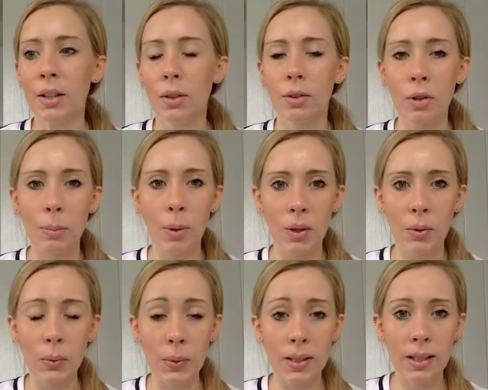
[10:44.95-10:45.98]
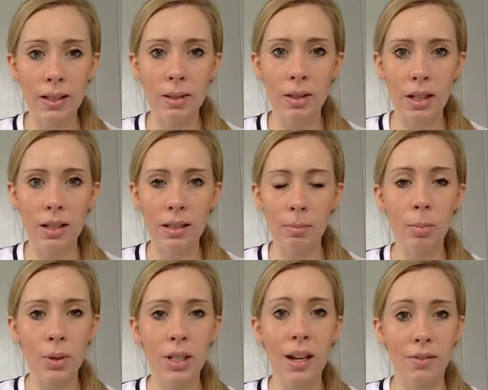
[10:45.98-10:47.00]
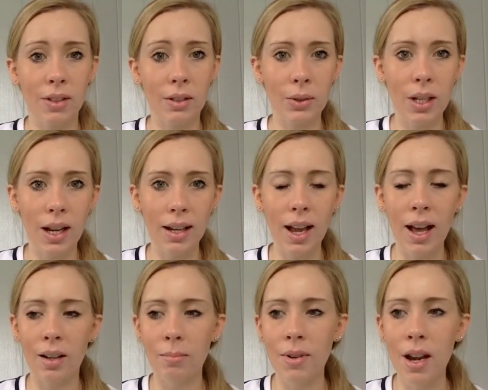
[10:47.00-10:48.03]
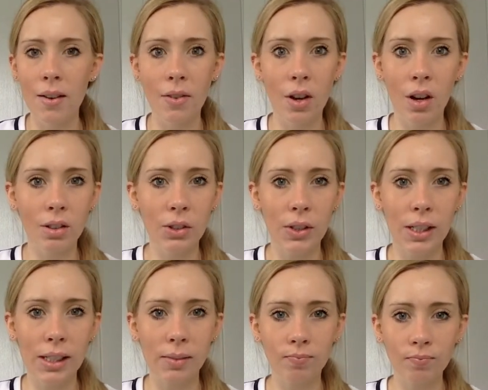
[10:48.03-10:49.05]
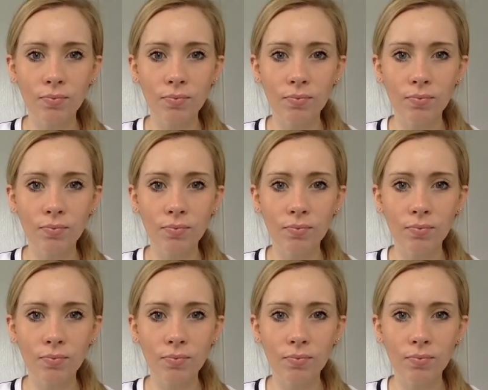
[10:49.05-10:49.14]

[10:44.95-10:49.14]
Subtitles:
through putting all these things into my body every single day. And I'm never hungry.